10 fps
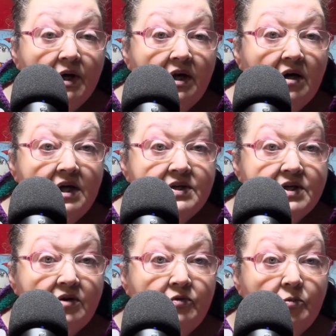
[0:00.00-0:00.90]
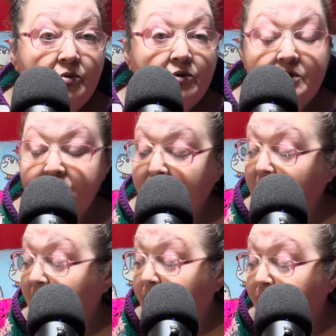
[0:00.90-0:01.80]
nice if you put
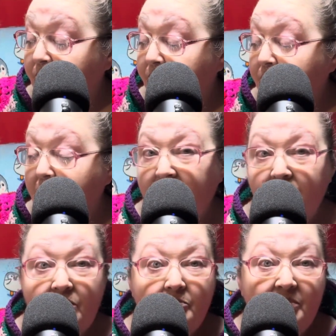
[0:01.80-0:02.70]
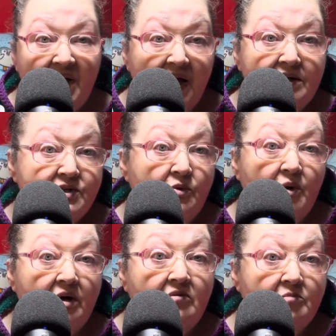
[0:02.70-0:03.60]
even a blank
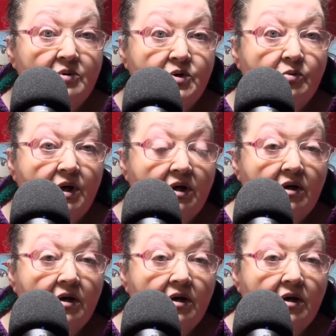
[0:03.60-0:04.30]
square in between.